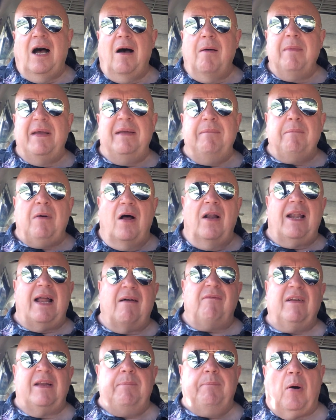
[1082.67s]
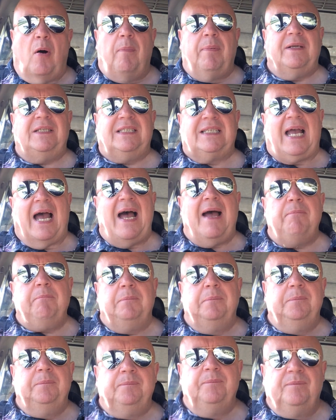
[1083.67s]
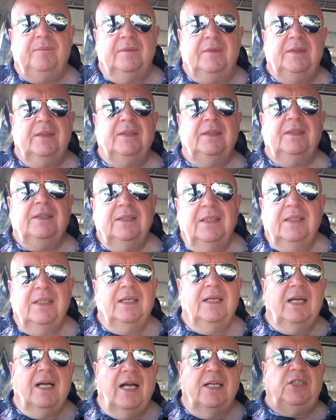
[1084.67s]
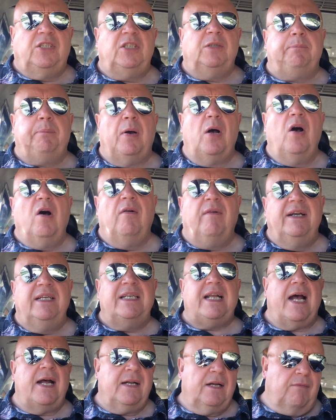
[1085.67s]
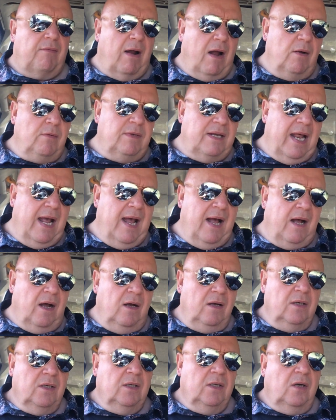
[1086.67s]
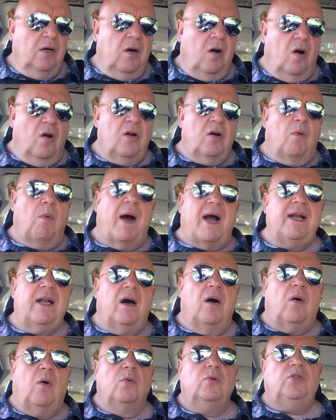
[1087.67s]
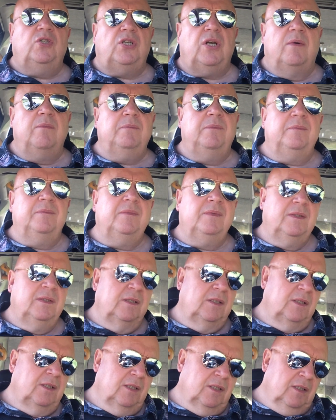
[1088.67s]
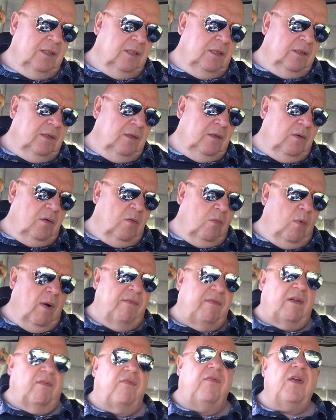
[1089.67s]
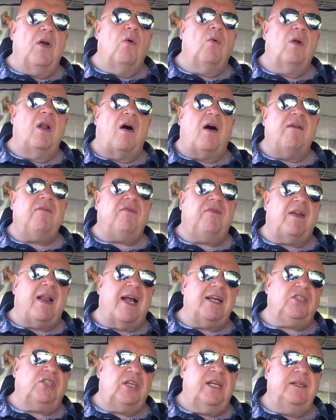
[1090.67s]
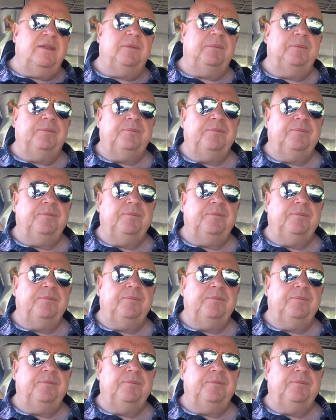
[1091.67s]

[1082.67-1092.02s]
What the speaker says: I'm in my lovely Poppy's cab, and she's purring down the road now on her way to Horsham with the fuel light flashing